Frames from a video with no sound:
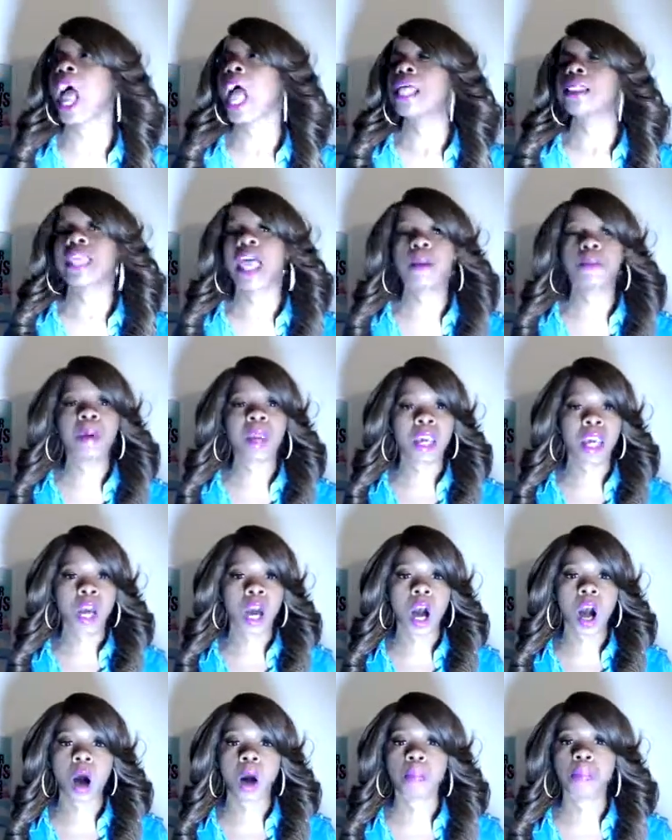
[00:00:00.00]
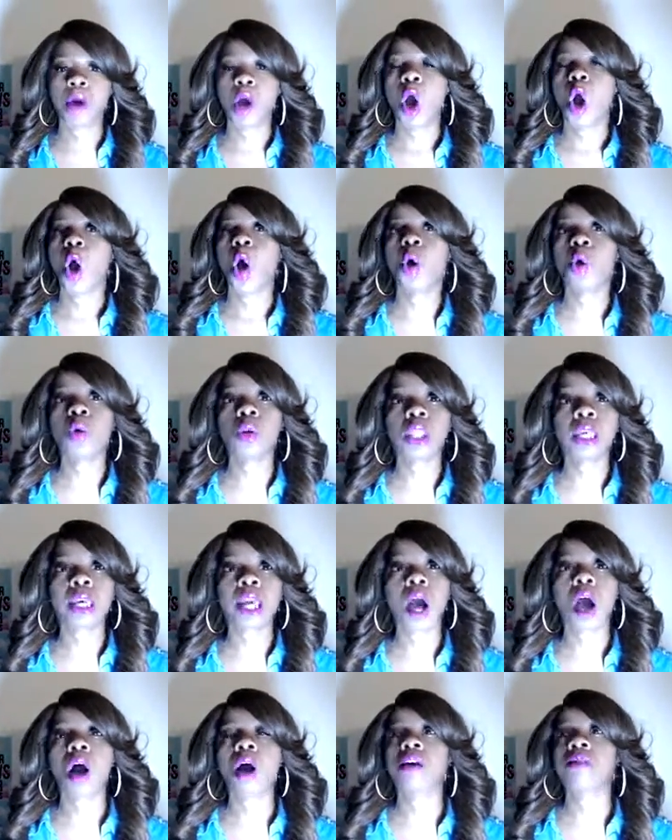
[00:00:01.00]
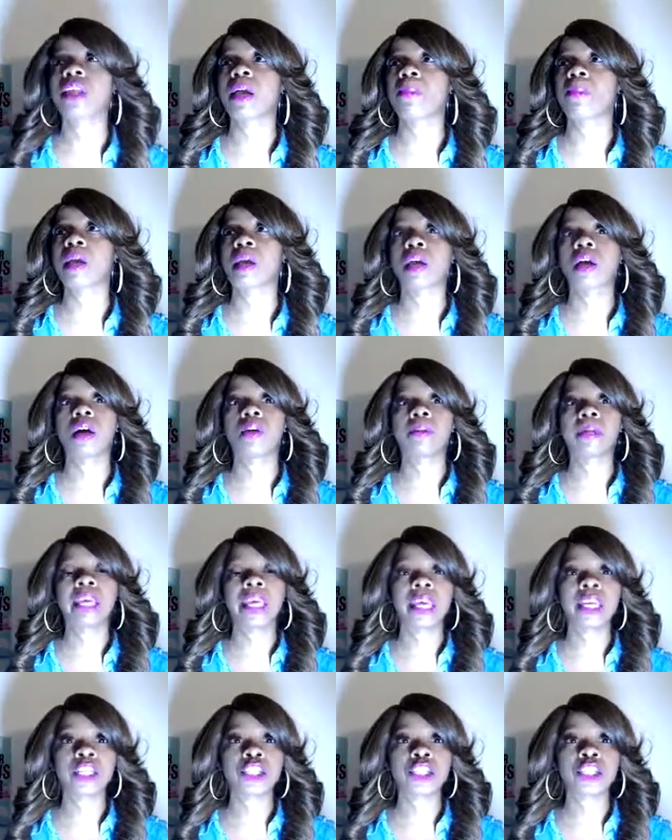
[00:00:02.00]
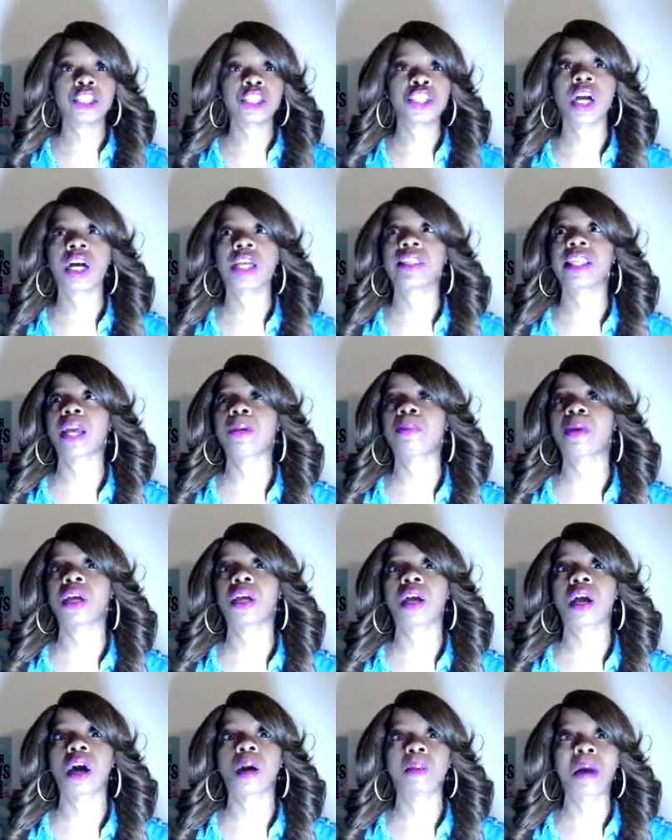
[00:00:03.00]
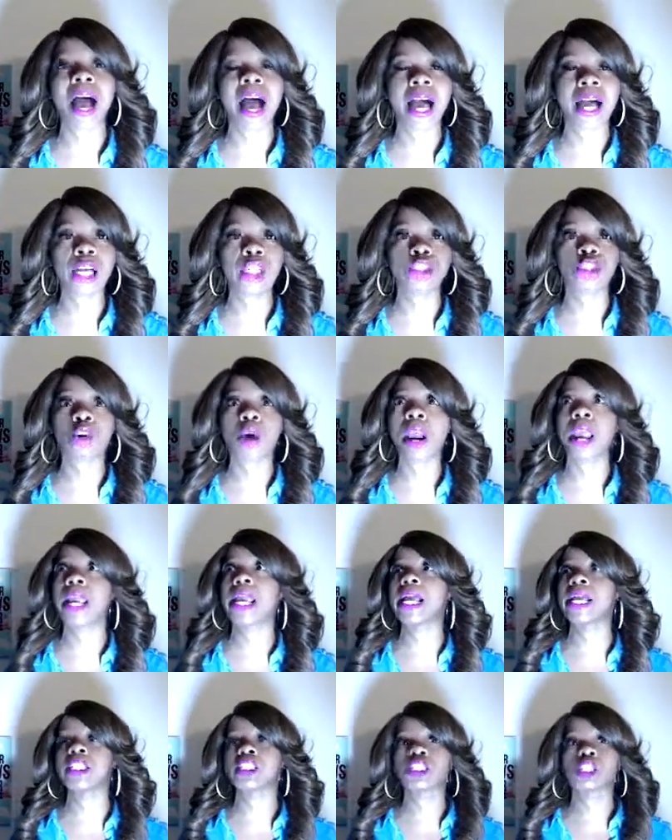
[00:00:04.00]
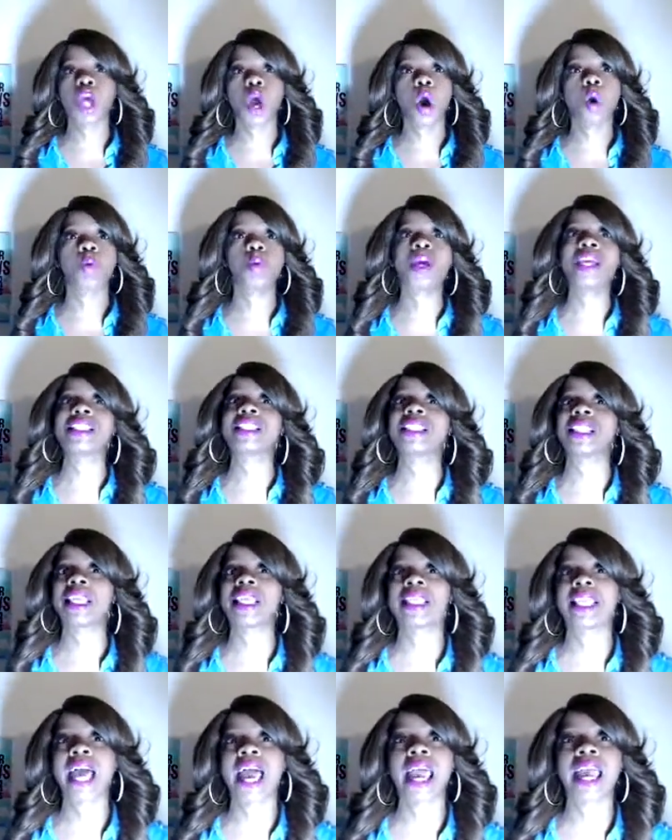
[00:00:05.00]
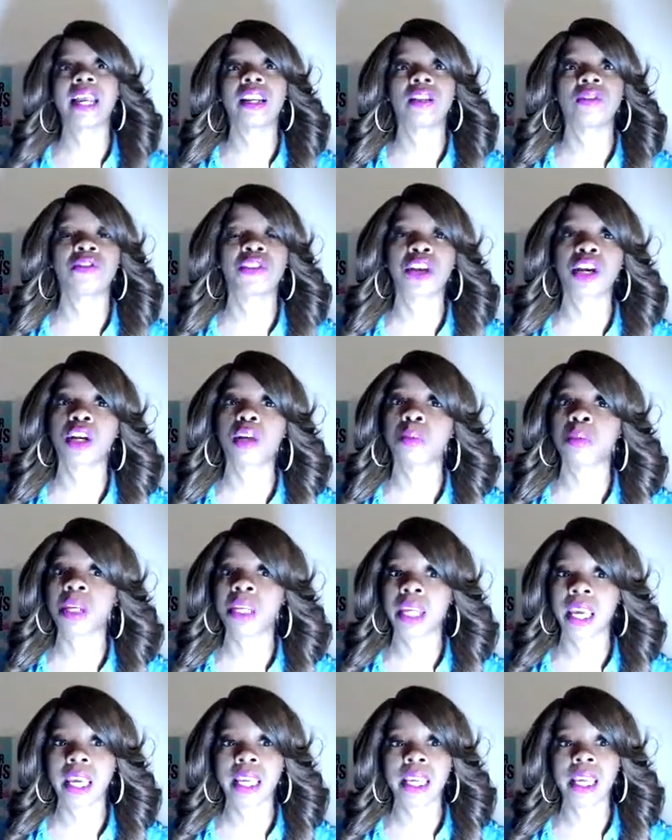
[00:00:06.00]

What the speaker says: They pick up Julio, they pick up Keisha, they pick up Andre, and so we see that in the very beginning.